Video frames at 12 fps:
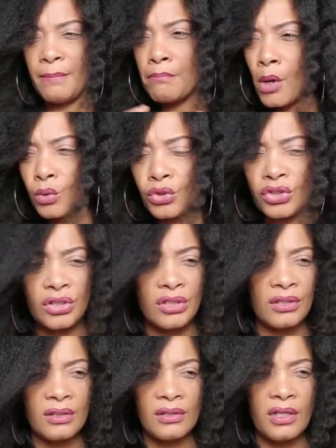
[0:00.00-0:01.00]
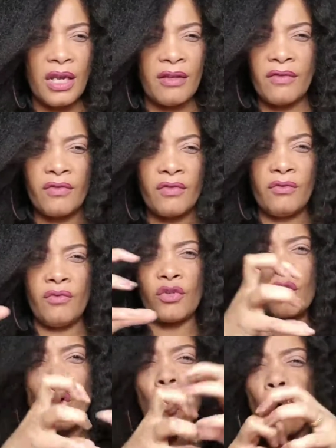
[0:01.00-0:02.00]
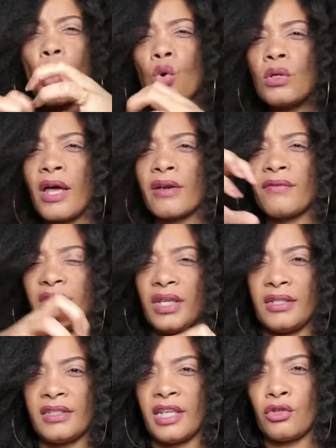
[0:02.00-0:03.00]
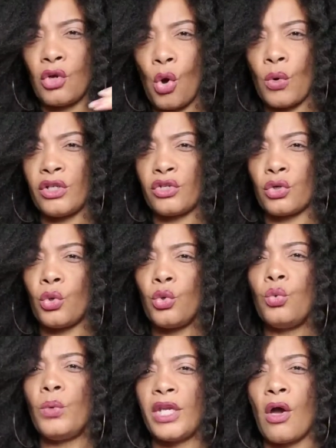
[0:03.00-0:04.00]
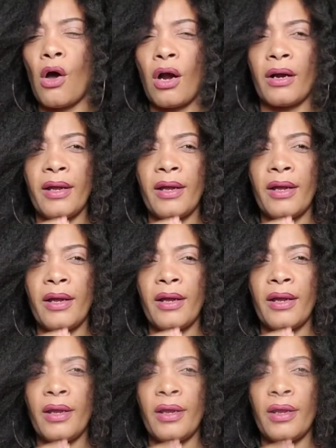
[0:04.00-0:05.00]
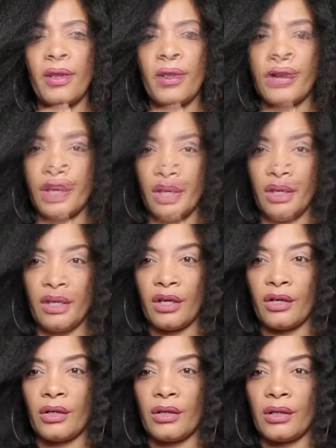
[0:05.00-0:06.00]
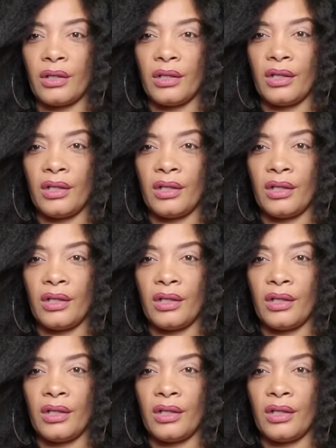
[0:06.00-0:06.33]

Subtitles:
emotion. There's a whole lot of things that go into who we are. We're here